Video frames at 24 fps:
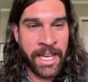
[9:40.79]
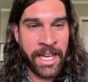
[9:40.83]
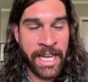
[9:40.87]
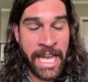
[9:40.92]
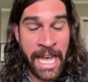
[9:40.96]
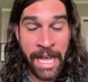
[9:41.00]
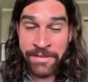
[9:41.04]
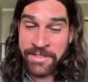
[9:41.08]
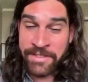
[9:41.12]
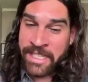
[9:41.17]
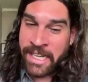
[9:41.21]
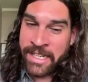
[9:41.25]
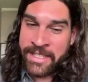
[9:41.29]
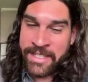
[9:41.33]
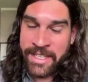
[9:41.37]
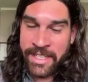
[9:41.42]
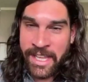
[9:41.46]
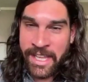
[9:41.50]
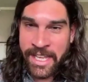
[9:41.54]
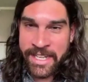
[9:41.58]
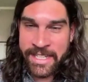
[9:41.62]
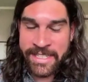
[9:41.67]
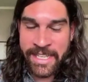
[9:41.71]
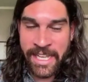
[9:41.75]
Half seconds a
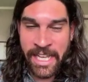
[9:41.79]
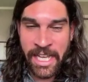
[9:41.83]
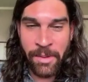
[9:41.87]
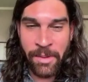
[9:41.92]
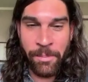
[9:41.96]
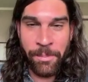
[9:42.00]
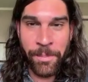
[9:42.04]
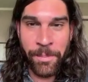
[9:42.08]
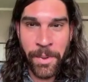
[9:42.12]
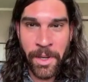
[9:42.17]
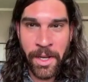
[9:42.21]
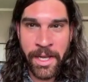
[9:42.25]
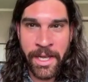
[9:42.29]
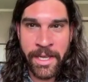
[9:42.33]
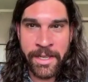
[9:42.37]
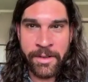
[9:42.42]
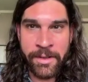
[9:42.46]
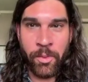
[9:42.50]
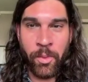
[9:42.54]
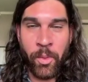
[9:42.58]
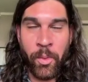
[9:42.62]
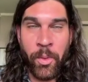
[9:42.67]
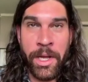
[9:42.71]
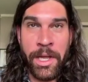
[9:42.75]
lot of time, but
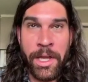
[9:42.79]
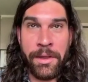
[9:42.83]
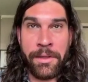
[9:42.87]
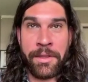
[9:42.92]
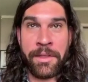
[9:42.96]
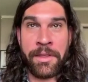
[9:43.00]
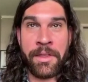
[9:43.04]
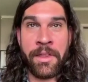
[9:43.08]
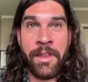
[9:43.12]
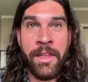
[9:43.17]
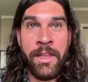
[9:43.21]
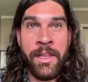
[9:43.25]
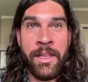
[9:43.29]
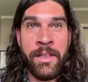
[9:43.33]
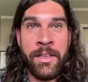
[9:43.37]
with